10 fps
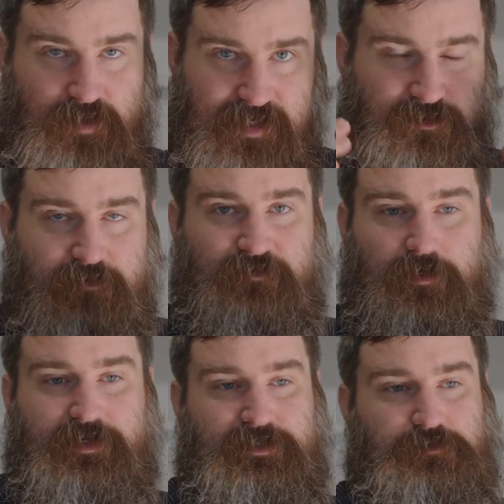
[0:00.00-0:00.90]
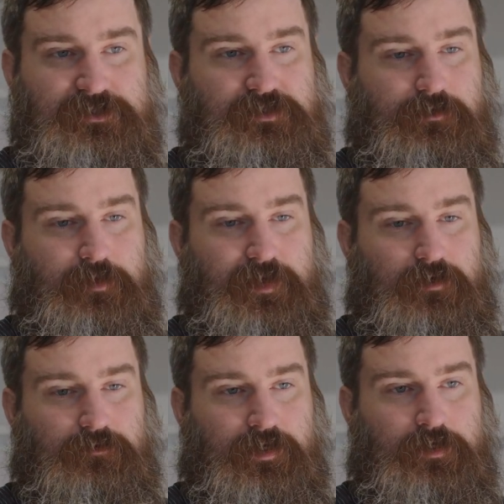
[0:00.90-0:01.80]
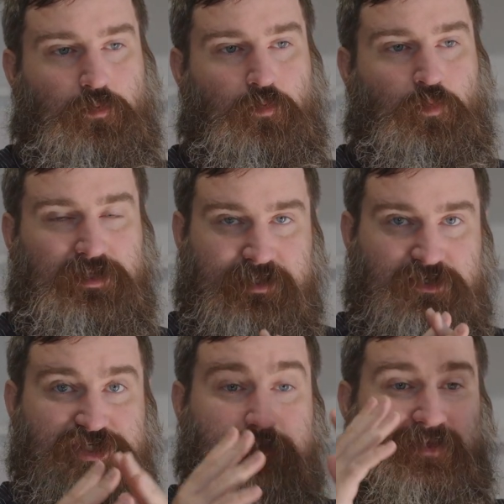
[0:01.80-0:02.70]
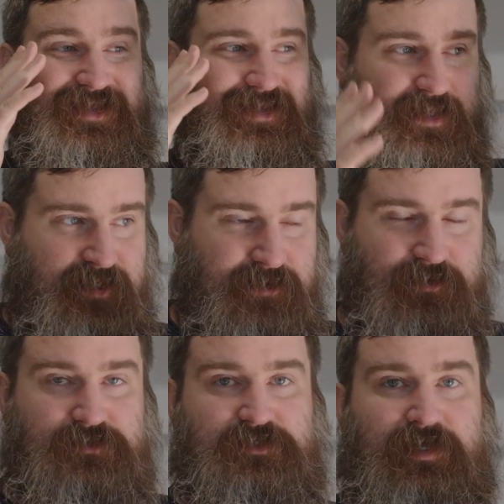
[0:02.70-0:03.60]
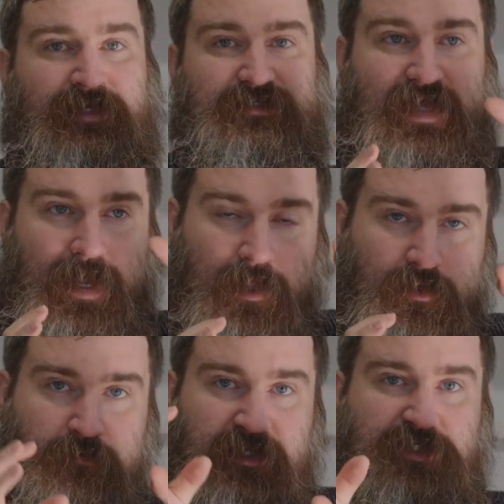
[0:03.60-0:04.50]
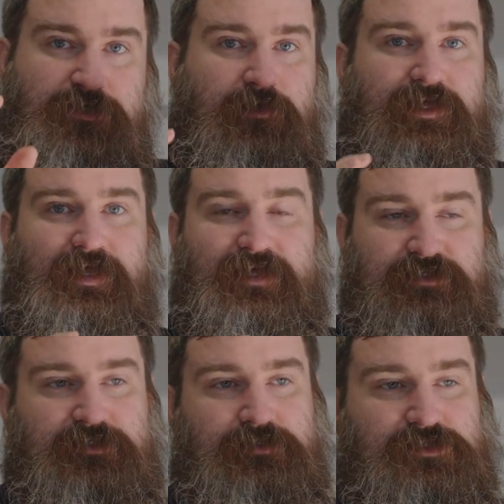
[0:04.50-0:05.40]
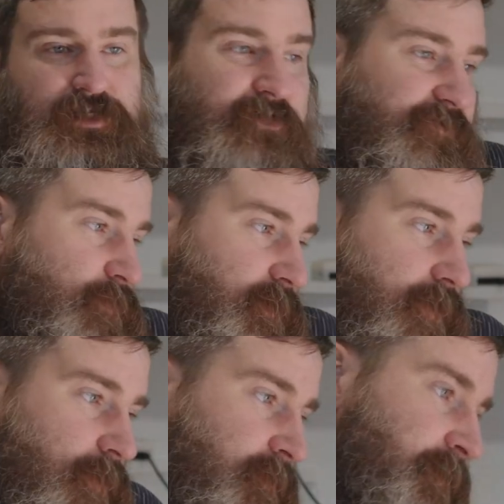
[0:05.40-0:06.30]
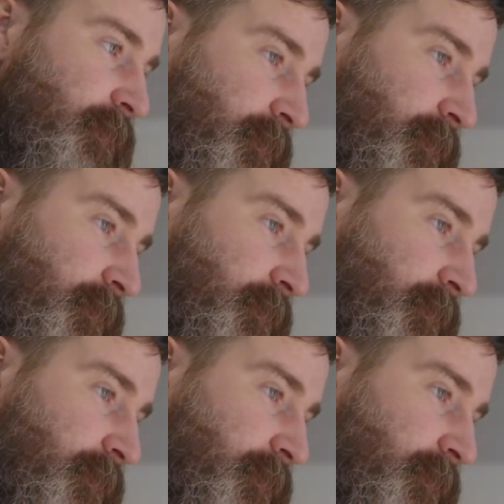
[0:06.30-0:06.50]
I talk very explicitly about like what leadership is in its elementary essence, that if you were to call it,